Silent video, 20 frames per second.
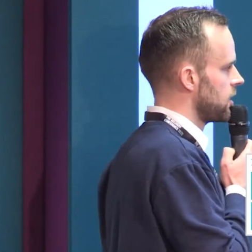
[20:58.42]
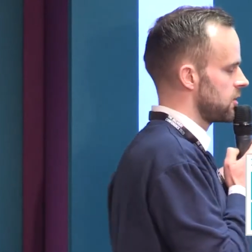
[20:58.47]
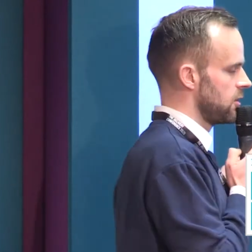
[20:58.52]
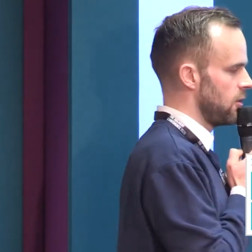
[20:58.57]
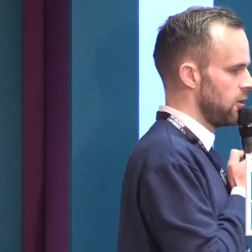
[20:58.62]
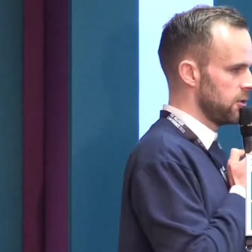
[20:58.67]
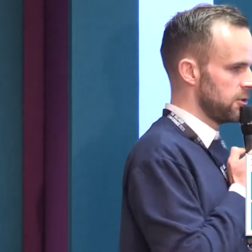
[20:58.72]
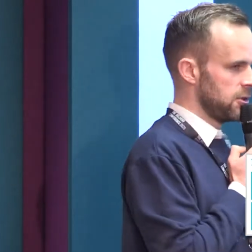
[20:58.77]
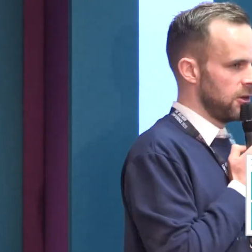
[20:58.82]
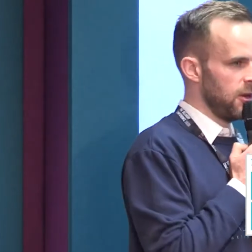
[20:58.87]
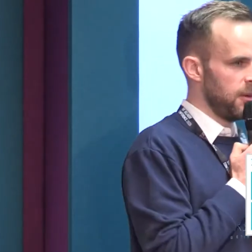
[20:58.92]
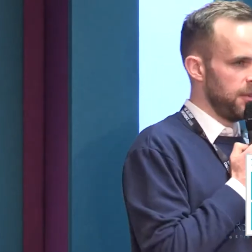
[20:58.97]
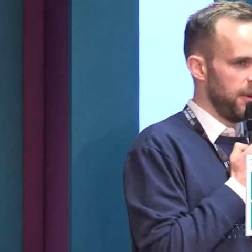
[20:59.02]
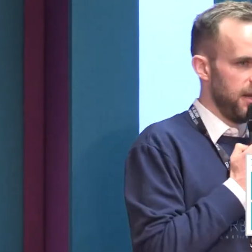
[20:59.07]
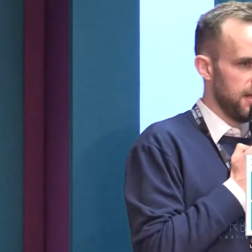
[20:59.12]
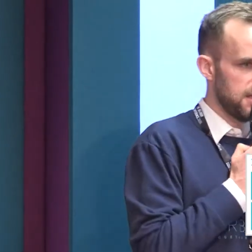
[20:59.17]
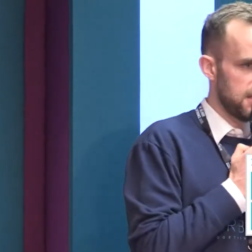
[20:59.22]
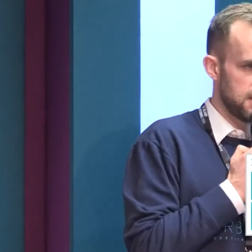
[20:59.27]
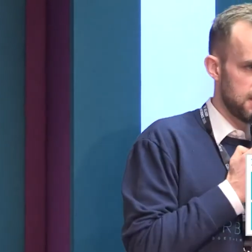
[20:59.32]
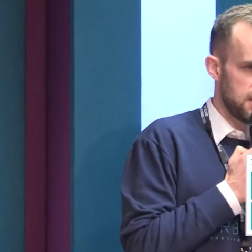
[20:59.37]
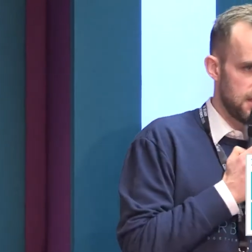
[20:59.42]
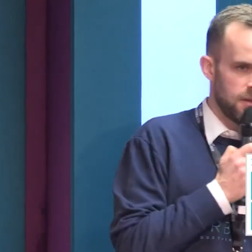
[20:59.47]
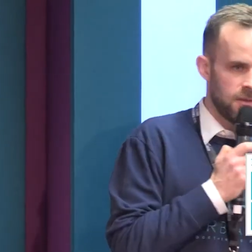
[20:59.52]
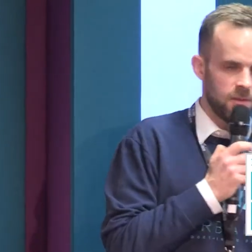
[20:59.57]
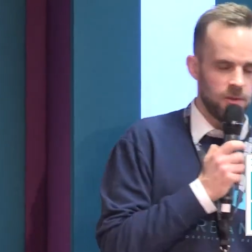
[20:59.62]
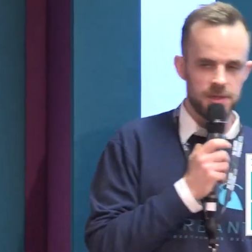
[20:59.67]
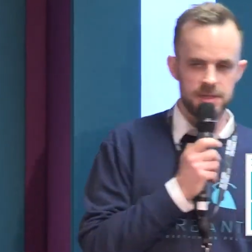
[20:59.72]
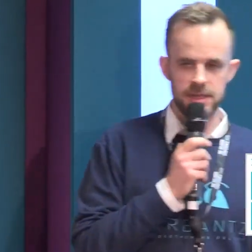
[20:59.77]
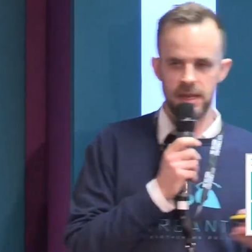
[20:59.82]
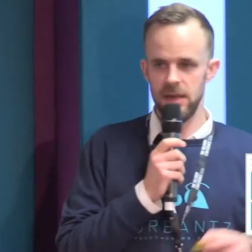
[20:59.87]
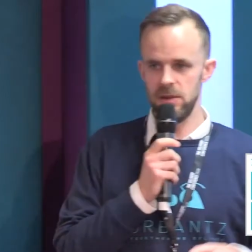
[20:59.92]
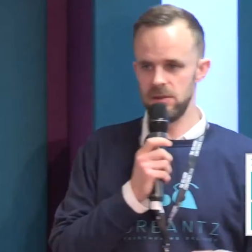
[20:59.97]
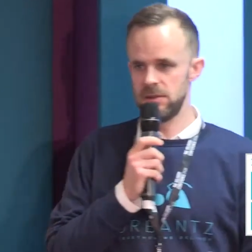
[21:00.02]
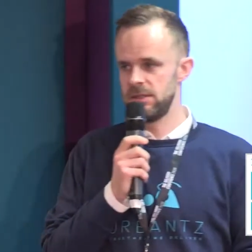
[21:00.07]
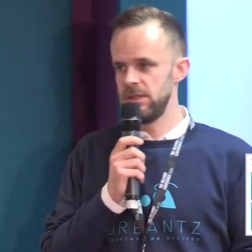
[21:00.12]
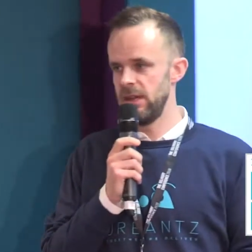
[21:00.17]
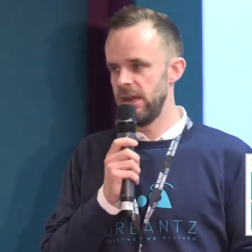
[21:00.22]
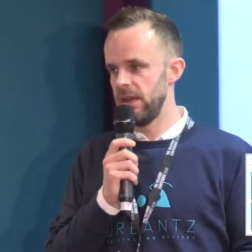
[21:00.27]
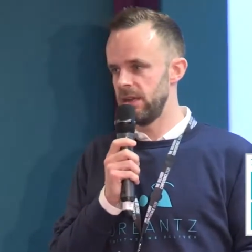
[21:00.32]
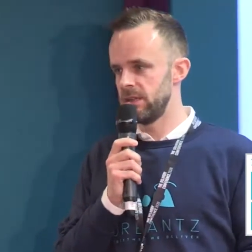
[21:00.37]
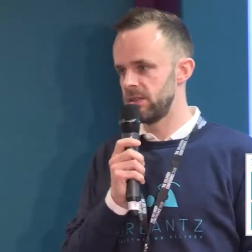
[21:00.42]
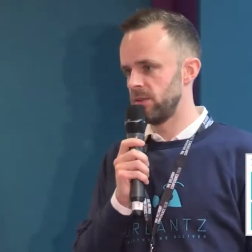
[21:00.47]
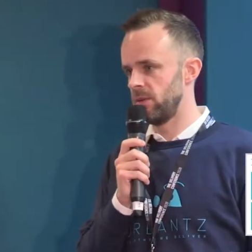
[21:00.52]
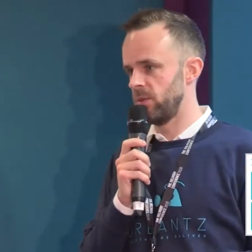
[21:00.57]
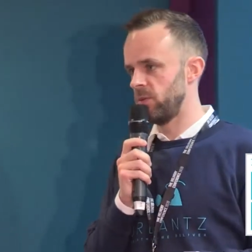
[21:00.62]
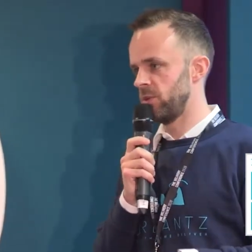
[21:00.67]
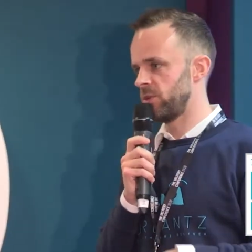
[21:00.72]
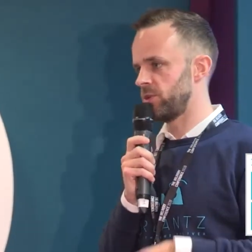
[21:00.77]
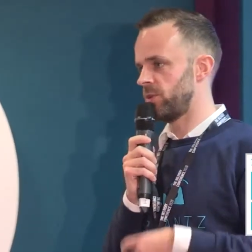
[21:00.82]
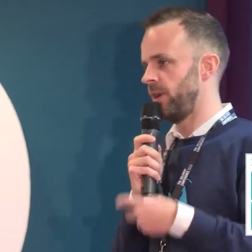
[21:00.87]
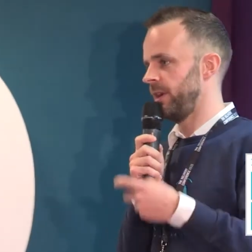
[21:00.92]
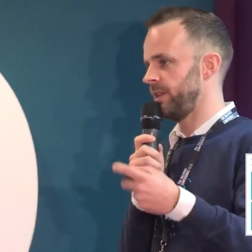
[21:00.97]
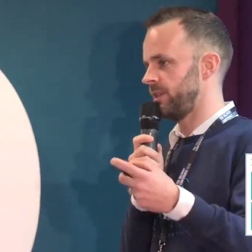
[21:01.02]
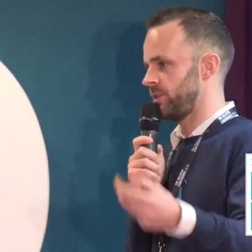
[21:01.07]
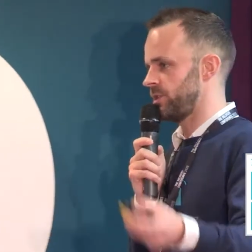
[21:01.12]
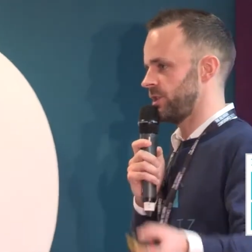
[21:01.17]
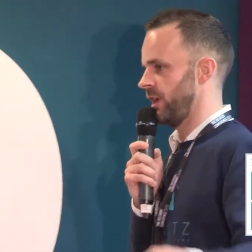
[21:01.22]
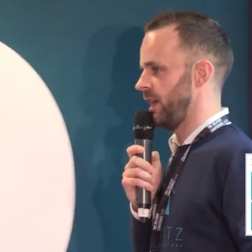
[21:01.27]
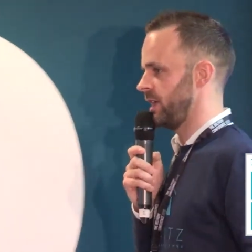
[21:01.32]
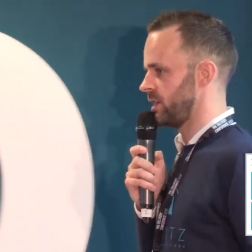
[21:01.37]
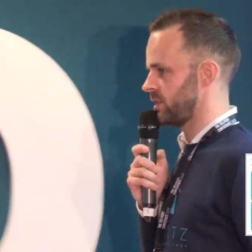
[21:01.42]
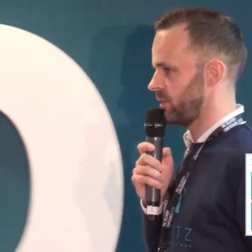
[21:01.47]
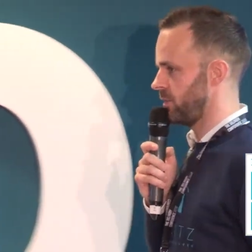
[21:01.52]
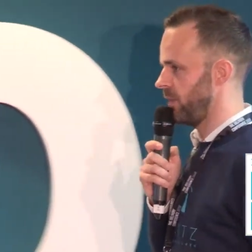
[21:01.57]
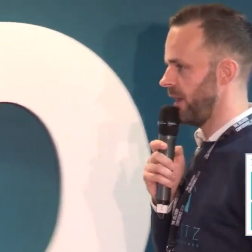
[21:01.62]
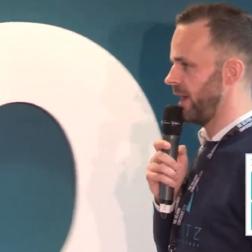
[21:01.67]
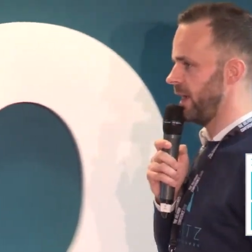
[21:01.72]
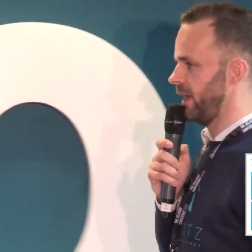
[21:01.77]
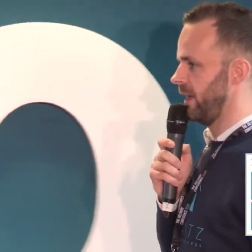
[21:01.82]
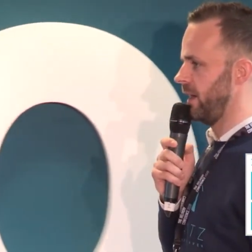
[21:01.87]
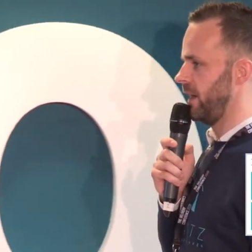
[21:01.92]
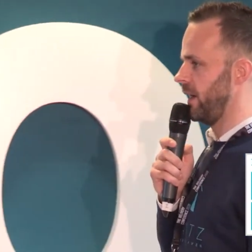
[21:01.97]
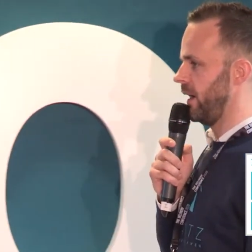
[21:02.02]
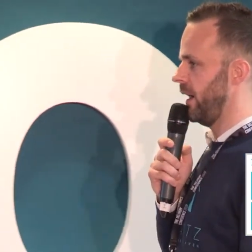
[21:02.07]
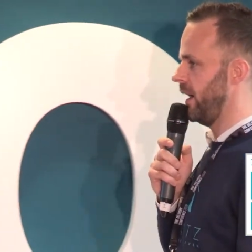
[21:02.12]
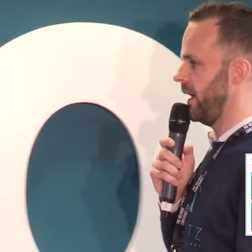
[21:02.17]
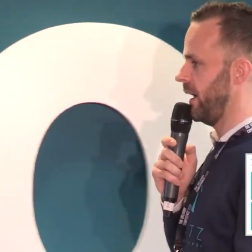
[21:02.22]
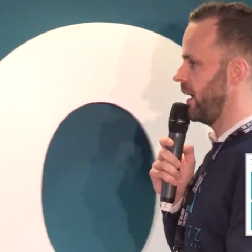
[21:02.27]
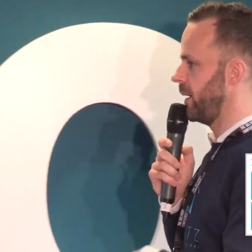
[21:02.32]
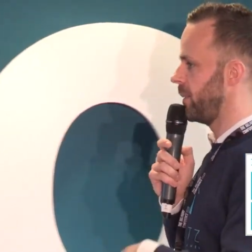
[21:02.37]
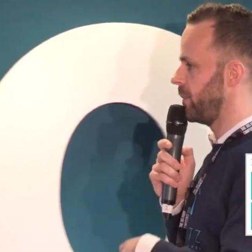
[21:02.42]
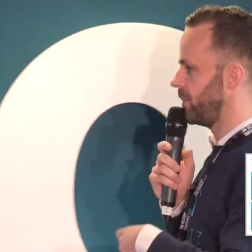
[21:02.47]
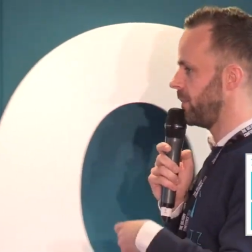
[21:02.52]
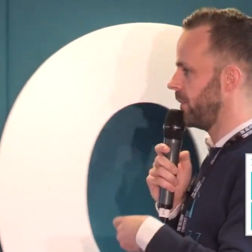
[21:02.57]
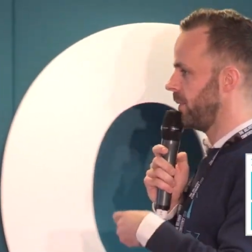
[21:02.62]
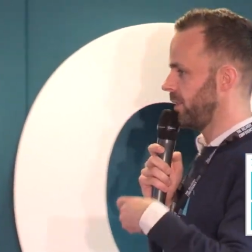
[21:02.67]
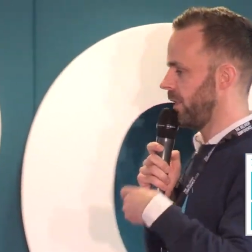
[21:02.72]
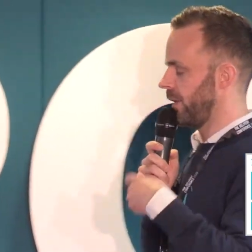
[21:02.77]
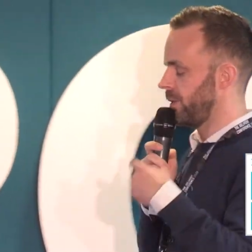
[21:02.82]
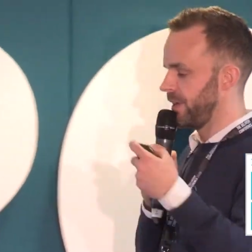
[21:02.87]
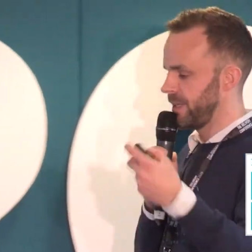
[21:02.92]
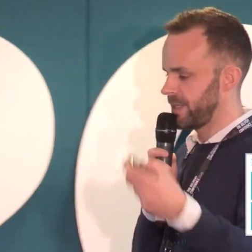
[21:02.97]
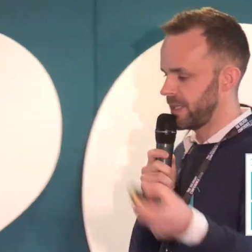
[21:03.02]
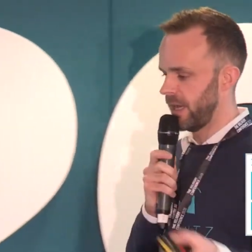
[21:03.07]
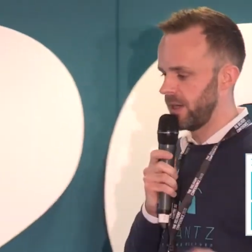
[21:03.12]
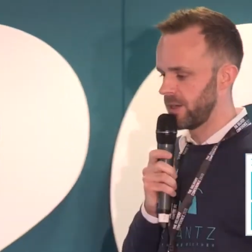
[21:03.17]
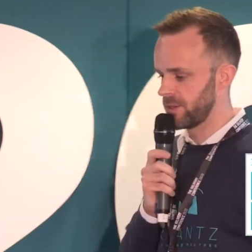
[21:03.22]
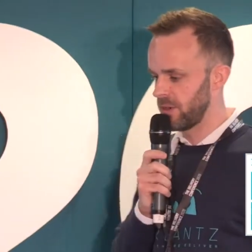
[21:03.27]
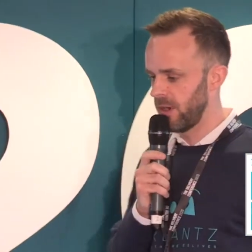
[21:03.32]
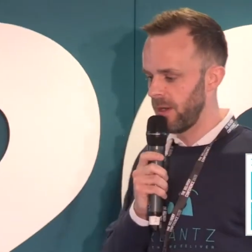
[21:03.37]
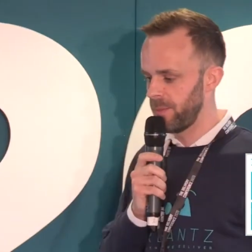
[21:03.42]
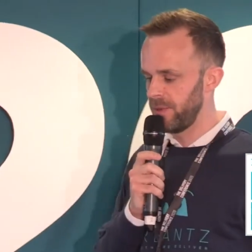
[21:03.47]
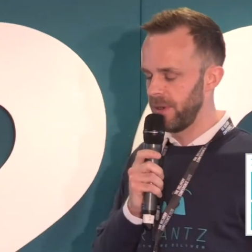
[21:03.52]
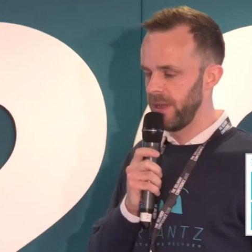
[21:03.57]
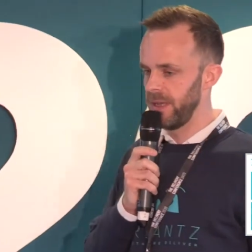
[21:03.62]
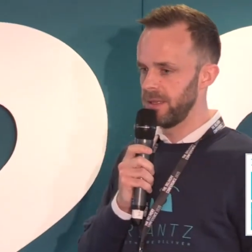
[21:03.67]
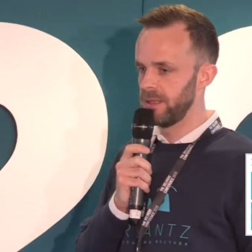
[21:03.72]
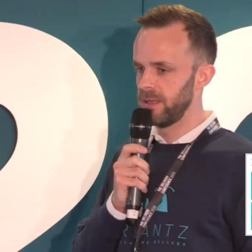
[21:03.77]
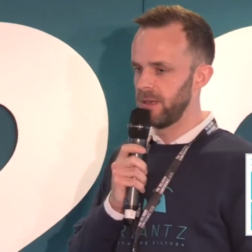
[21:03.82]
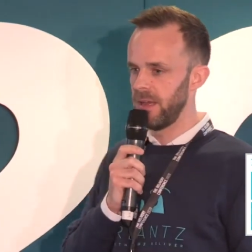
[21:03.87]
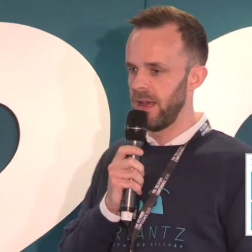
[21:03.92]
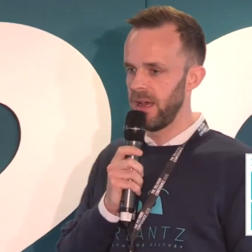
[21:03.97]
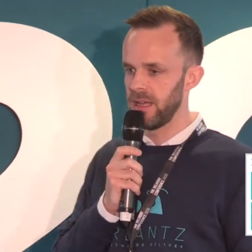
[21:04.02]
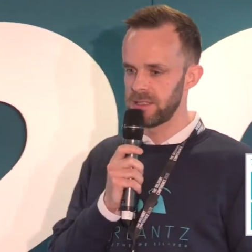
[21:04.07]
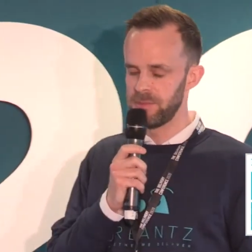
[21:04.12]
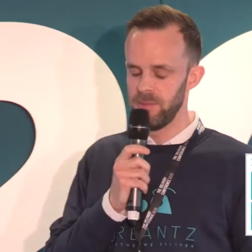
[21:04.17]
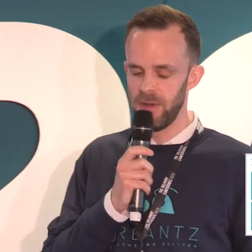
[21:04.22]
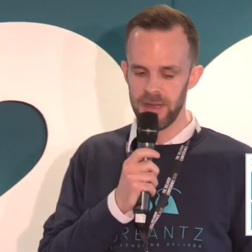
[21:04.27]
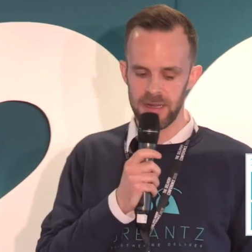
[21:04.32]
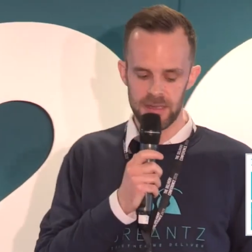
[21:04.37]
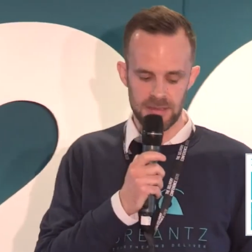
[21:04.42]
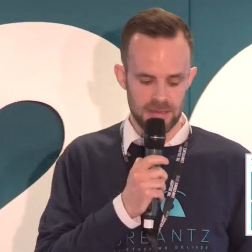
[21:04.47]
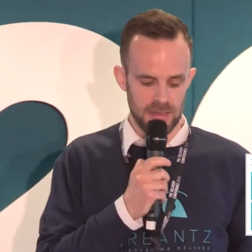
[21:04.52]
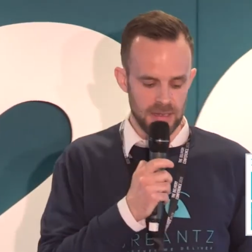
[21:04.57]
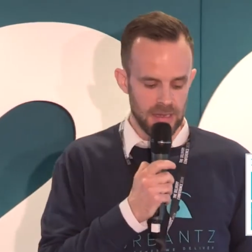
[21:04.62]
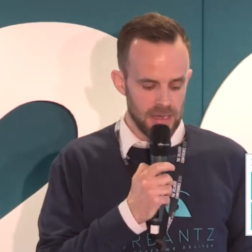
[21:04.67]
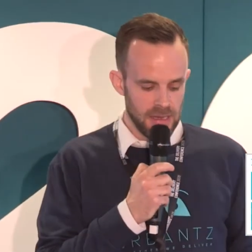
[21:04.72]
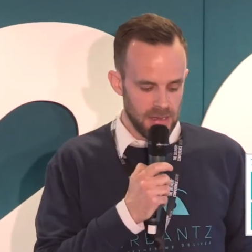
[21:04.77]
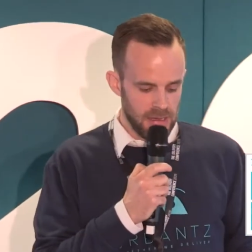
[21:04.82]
Talk to Urbantz, we're downstairs, we're trying to change the way uh, retailers are operating their last mile.